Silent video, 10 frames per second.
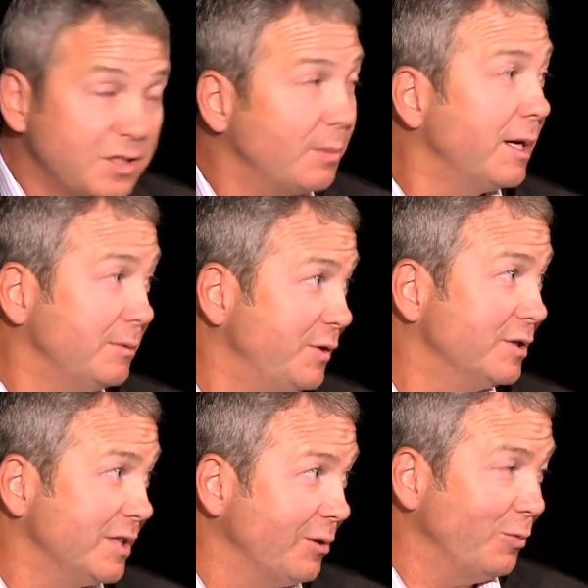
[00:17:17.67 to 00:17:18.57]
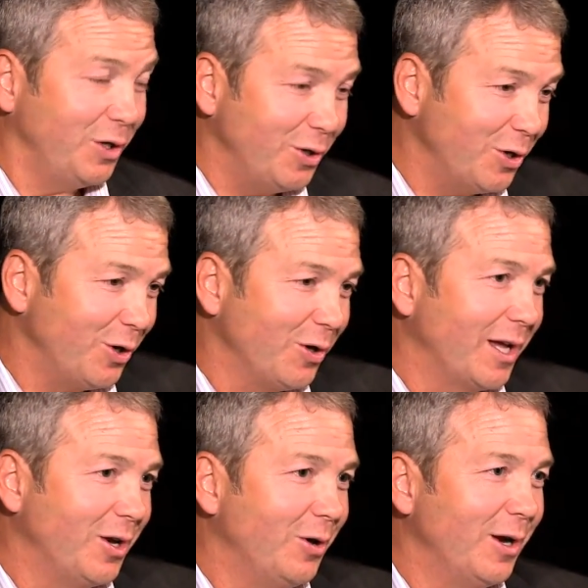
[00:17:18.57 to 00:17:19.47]
Sometimes feels like when you know you're
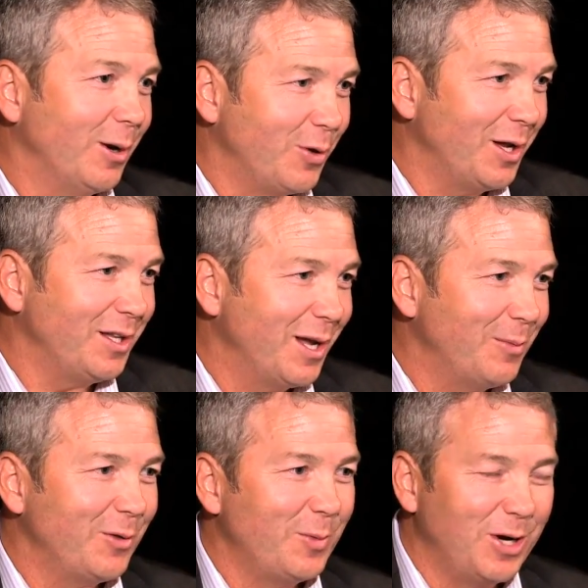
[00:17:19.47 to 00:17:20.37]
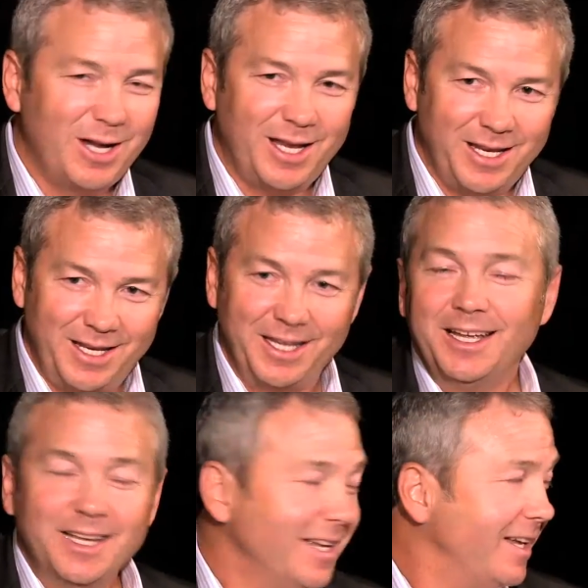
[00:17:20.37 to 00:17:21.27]
like, oh, here I'm already 10 minutes behind,
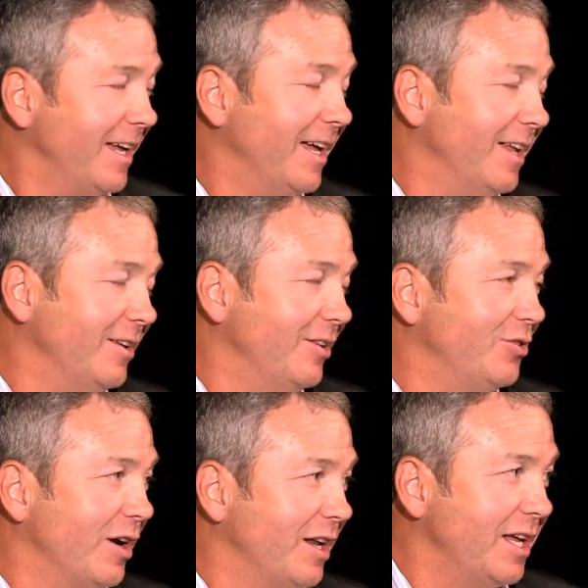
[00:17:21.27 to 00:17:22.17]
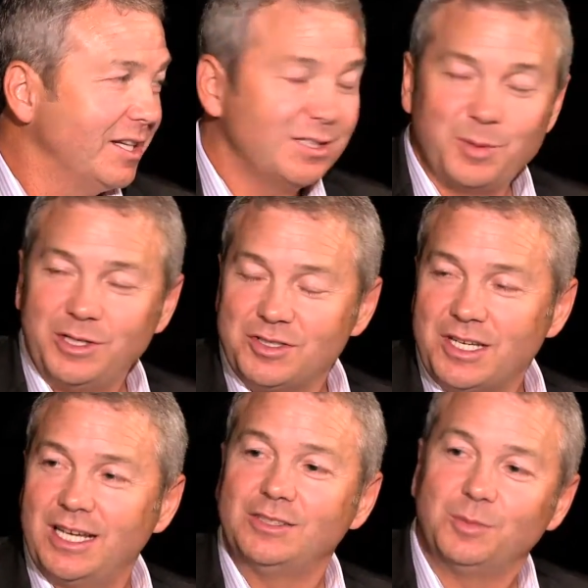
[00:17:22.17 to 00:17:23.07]
and trying to catch up on your
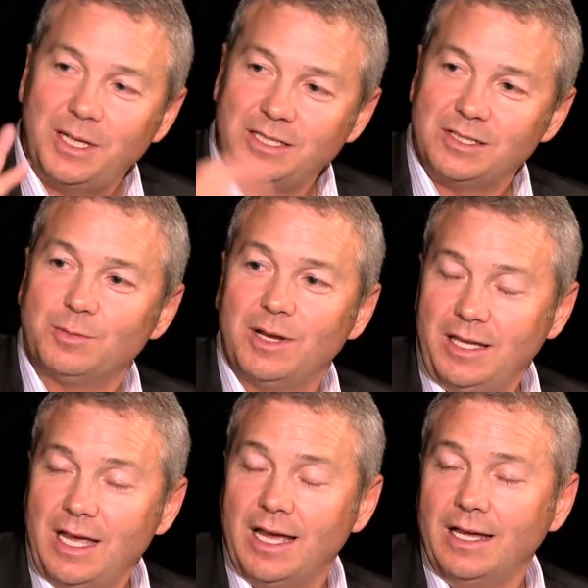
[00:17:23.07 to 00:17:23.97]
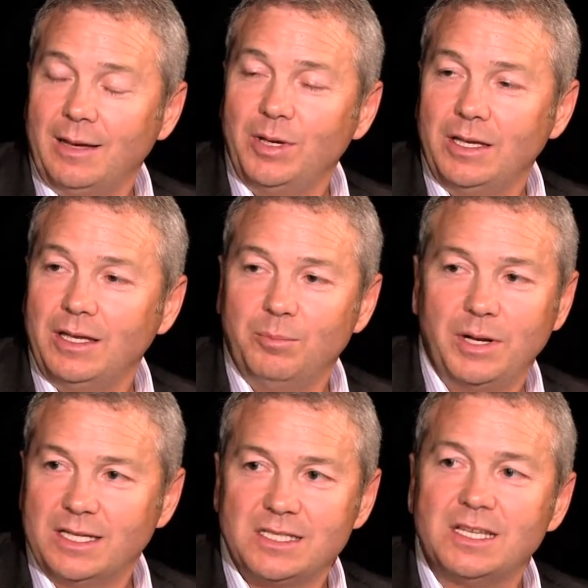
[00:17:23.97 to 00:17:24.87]
schedule, patients waiting. Yeah, I mean,
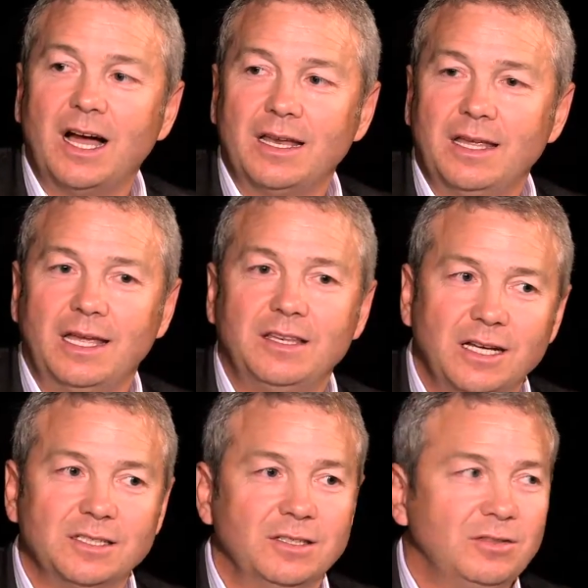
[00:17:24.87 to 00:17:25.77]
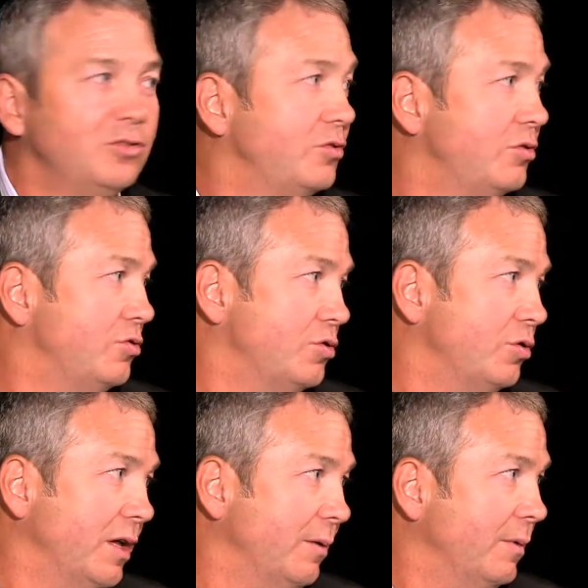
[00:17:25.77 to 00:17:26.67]
but it doesn't
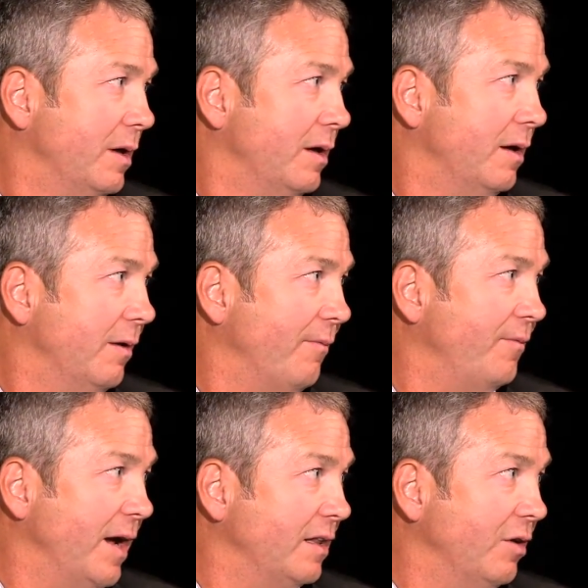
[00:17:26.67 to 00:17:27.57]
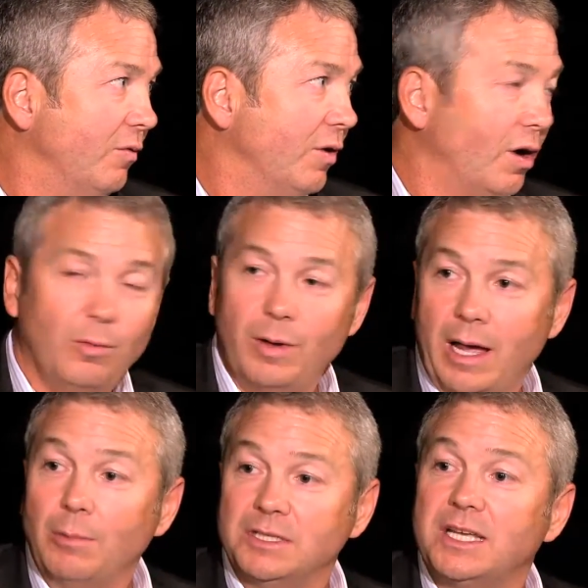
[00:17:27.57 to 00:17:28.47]
truly affect the overall way
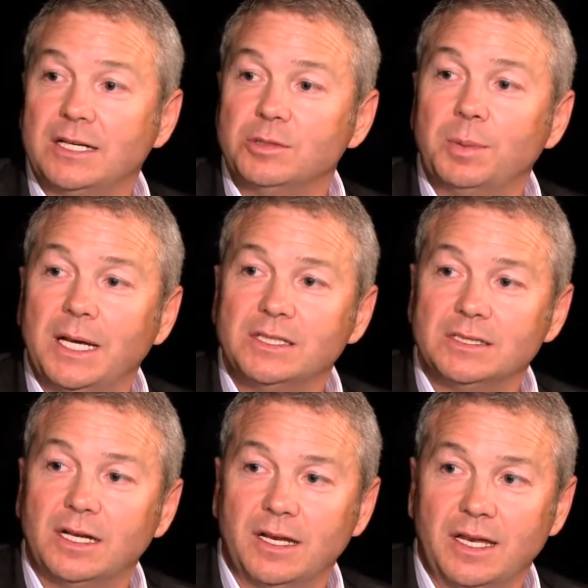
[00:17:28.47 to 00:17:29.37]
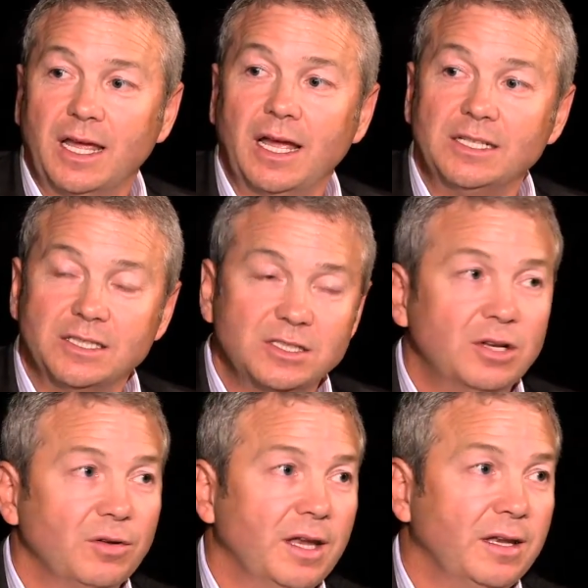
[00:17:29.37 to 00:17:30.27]
I would schedule patients on a day. I just
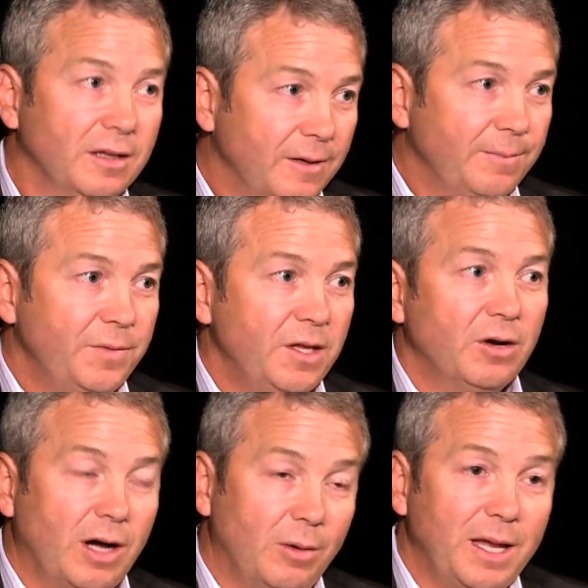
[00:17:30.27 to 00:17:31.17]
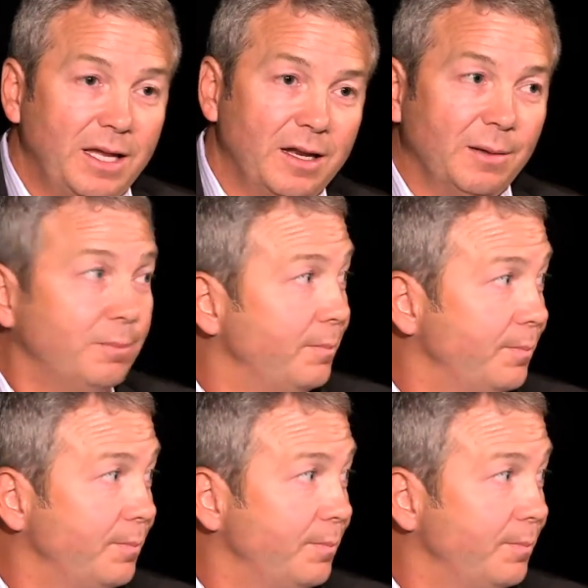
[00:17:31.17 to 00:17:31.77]
know that, you know, I'll make it up.